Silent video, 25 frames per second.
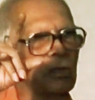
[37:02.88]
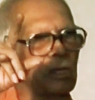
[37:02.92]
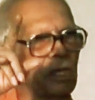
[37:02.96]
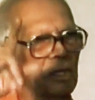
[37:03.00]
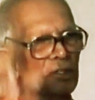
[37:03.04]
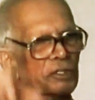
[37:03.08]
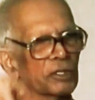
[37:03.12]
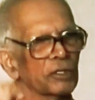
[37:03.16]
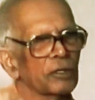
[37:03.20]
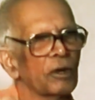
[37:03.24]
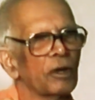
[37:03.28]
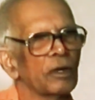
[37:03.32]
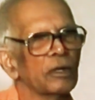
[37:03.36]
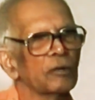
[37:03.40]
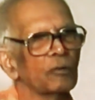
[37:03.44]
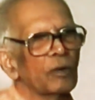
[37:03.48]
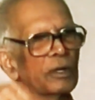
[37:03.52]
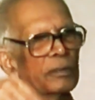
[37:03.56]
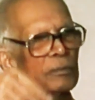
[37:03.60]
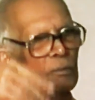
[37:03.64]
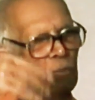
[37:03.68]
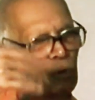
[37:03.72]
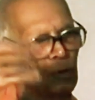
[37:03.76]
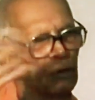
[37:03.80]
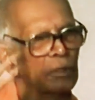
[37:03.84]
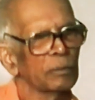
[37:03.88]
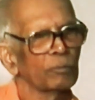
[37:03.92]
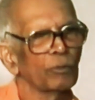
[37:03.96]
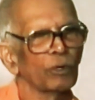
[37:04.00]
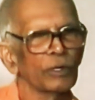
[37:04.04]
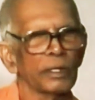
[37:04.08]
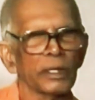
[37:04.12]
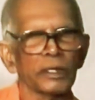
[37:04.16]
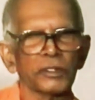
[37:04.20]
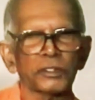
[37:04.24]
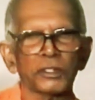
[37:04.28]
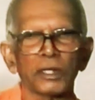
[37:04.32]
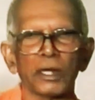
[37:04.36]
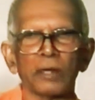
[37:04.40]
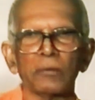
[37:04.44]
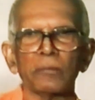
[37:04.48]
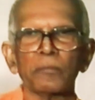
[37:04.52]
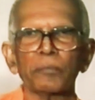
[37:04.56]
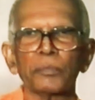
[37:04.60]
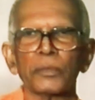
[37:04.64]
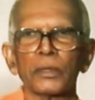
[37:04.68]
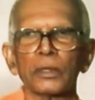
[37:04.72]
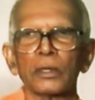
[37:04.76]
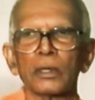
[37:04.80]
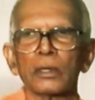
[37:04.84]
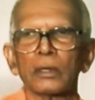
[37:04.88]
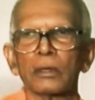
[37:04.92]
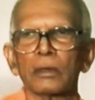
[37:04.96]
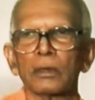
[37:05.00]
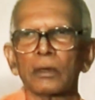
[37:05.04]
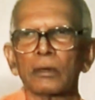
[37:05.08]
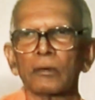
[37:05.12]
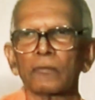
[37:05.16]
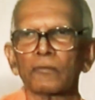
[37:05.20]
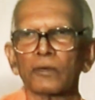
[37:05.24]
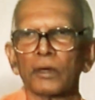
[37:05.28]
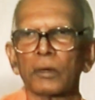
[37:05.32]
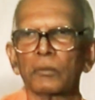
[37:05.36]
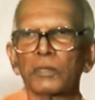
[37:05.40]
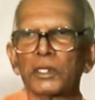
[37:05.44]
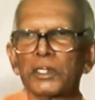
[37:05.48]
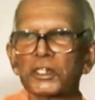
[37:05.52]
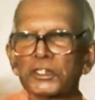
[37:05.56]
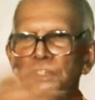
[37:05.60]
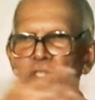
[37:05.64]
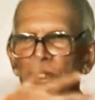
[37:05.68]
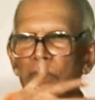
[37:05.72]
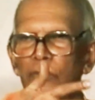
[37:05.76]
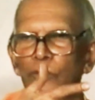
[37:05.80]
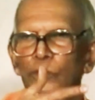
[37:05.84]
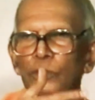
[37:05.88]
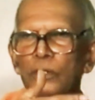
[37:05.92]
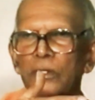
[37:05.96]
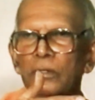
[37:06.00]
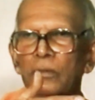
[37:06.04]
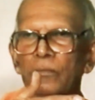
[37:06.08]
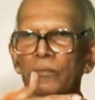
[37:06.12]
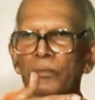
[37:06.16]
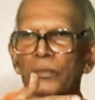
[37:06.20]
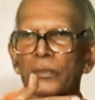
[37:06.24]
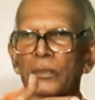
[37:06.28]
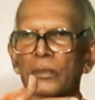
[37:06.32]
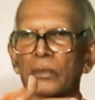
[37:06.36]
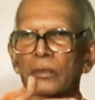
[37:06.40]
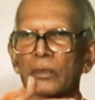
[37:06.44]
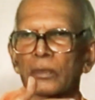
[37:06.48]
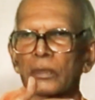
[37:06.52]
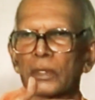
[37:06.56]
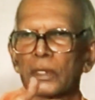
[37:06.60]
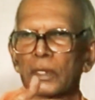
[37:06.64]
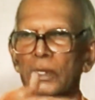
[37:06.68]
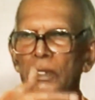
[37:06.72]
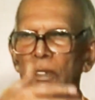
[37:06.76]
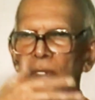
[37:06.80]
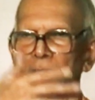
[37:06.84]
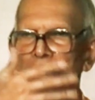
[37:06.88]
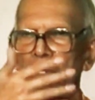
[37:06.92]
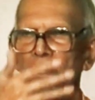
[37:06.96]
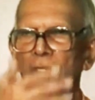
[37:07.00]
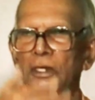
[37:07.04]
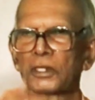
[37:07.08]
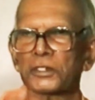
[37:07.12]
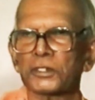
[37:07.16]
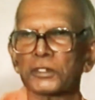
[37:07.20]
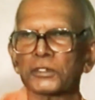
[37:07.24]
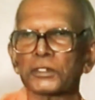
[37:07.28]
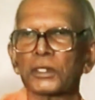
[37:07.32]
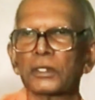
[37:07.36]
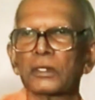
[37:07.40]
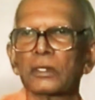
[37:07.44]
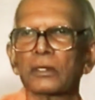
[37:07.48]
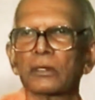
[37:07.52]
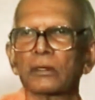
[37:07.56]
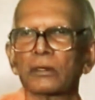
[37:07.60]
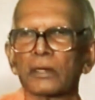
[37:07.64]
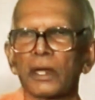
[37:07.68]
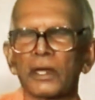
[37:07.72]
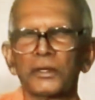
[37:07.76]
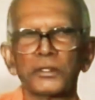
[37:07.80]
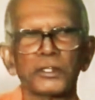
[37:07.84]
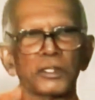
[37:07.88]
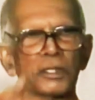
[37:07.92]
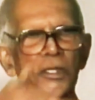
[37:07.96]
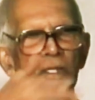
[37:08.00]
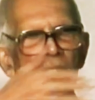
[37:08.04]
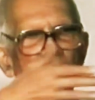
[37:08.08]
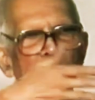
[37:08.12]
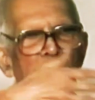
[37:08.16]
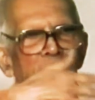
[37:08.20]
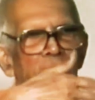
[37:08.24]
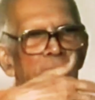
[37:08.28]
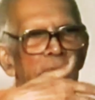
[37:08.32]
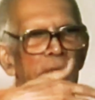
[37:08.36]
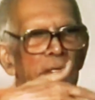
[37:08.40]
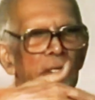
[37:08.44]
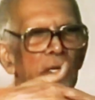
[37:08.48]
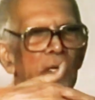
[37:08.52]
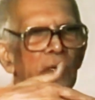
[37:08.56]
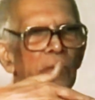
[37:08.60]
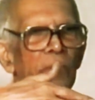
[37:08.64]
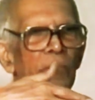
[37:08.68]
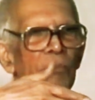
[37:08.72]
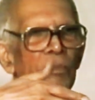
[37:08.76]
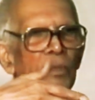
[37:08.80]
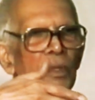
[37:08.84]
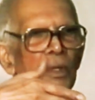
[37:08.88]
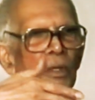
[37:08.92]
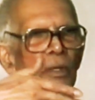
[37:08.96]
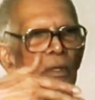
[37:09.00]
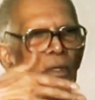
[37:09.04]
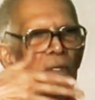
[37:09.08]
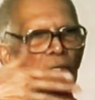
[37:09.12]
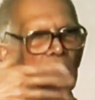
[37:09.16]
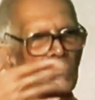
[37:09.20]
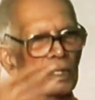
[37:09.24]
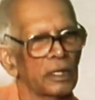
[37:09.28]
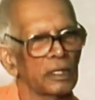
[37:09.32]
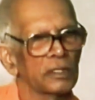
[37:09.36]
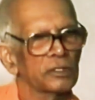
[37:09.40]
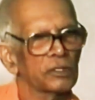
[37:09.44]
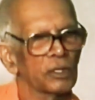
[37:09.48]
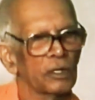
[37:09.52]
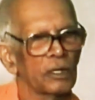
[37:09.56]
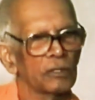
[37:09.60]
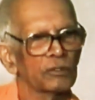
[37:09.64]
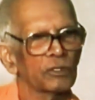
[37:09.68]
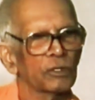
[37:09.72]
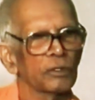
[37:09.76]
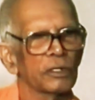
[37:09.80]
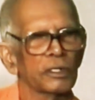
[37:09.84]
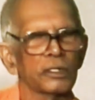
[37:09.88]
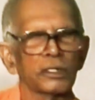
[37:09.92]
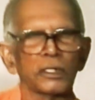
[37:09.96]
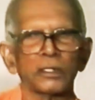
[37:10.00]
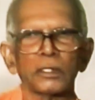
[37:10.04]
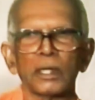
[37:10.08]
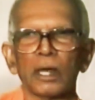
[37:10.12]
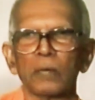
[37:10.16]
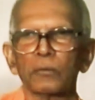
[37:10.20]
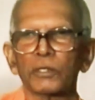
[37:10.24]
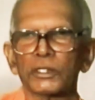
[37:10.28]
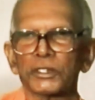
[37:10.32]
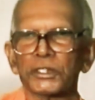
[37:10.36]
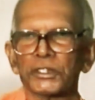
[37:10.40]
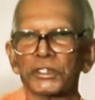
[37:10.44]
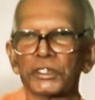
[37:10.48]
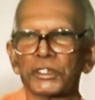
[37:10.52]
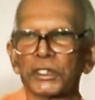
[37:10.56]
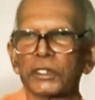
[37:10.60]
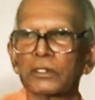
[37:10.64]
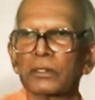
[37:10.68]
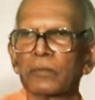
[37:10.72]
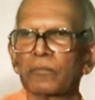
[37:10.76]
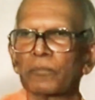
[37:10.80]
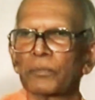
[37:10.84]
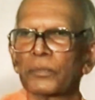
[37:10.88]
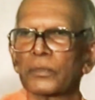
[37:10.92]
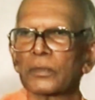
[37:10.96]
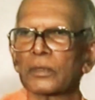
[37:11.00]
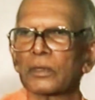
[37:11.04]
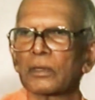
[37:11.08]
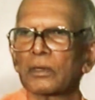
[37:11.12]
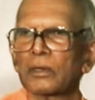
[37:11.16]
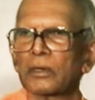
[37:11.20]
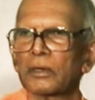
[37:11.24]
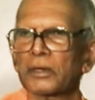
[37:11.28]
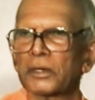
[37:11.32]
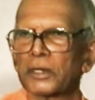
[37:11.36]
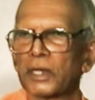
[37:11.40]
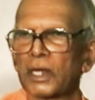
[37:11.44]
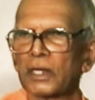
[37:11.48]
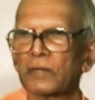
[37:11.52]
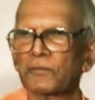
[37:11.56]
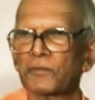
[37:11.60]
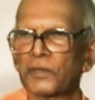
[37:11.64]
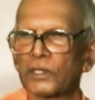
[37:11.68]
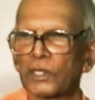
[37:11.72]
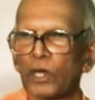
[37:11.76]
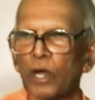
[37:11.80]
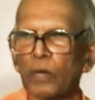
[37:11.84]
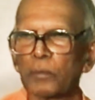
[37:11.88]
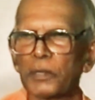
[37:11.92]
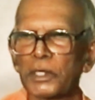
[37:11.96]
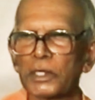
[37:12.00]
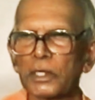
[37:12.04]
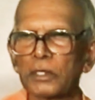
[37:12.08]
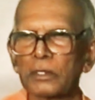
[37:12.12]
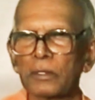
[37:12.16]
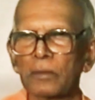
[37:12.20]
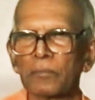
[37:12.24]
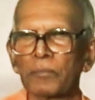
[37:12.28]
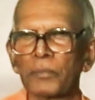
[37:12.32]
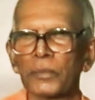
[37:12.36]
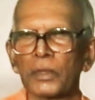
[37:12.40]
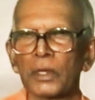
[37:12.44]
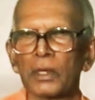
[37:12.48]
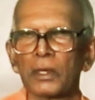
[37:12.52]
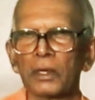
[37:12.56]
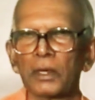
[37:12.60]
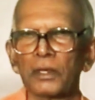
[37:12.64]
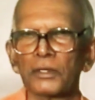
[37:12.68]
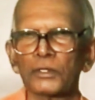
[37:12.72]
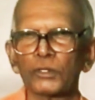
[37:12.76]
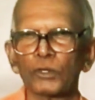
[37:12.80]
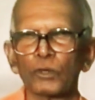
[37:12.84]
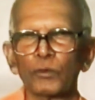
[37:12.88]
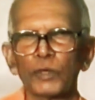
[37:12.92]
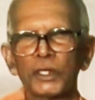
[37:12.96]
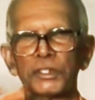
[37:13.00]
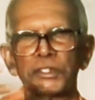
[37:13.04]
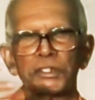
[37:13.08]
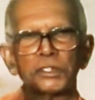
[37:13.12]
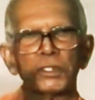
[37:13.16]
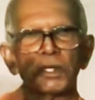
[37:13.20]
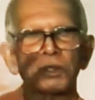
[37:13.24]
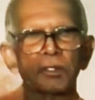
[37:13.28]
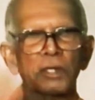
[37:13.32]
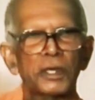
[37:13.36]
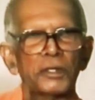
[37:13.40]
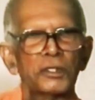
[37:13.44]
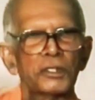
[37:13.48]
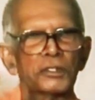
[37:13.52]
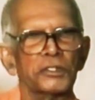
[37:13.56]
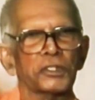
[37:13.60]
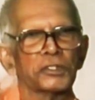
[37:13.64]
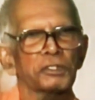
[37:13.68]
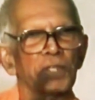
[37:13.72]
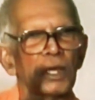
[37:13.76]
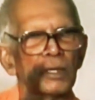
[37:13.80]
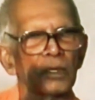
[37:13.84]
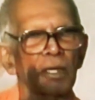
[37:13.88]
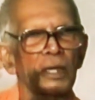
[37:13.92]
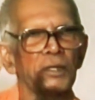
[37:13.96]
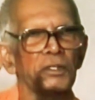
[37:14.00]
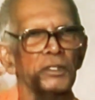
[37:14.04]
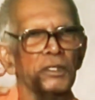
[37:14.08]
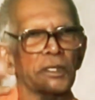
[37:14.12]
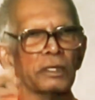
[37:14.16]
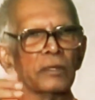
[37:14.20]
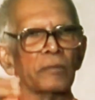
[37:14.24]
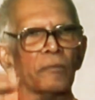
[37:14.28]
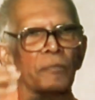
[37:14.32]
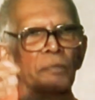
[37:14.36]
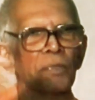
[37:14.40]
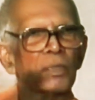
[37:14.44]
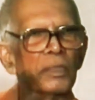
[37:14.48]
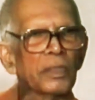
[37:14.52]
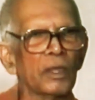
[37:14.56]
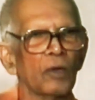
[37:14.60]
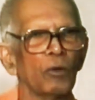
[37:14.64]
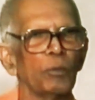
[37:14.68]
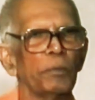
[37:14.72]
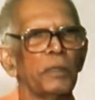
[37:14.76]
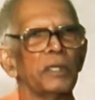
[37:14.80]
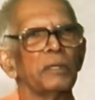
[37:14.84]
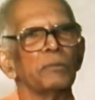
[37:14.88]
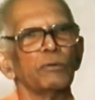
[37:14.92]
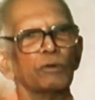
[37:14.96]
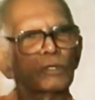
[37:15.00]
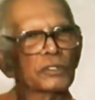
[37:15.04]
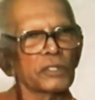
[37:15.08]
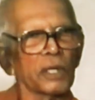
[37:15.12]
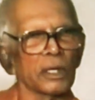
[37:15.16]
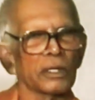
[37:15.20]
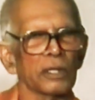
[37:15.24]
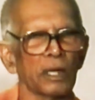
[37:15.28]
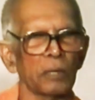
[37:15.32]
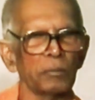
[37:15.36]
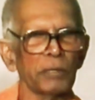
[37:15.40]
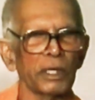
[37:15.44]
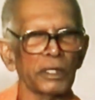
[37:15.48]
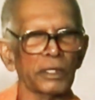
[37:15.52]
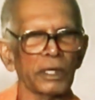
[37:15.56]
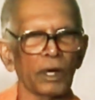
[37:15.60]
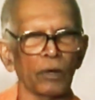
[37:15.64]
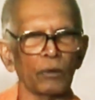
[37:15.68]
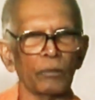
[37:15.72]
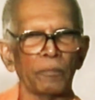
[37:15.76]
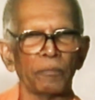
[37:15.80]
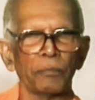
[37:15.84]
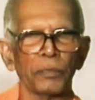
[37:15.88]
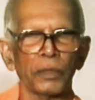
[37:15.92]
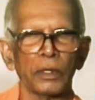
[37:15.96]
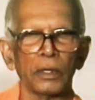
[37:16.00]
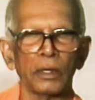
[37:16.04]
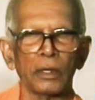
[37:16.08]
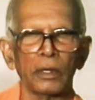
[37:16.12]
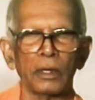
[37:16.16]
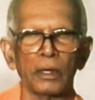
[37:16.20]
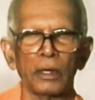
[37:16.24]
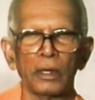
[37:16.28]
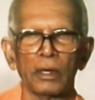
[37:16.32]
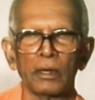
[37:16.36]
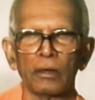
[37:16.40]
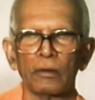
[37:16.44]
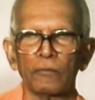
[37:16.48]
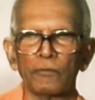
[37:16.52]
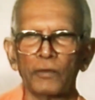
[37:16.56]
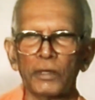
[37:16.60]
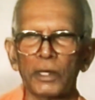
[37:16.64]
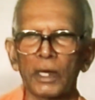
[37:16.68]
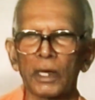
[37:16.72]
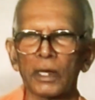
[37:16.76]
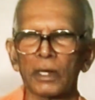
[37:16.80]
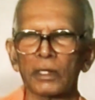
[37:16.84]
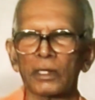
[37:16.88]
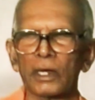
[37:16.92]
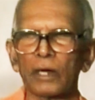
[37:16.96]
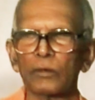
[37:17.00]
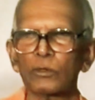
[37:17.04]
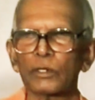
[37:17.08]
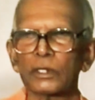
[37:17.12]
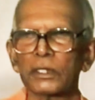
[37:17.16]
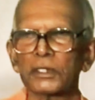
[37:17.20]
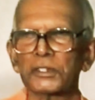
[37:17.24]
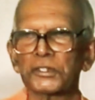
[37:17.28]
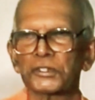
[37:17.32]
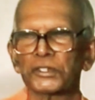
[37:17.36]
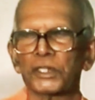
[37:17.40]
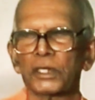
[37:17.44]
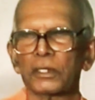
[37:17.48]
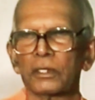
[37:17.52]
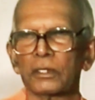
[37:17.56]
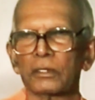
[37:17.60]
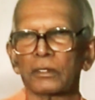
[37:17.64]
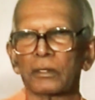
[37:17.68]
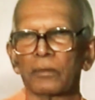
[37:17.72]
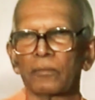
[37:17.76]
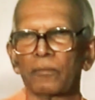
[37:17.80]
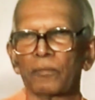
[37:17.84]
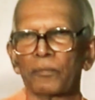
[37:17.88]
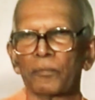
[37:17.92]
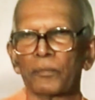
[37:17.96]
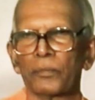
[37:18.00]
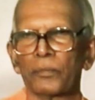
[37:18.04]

later on, one more book has come from Isherwood, the English writer in America. He has also written Ramakrishna, a great phenomenon. So Western writers are writing. Now many books are coming now. We are now concerned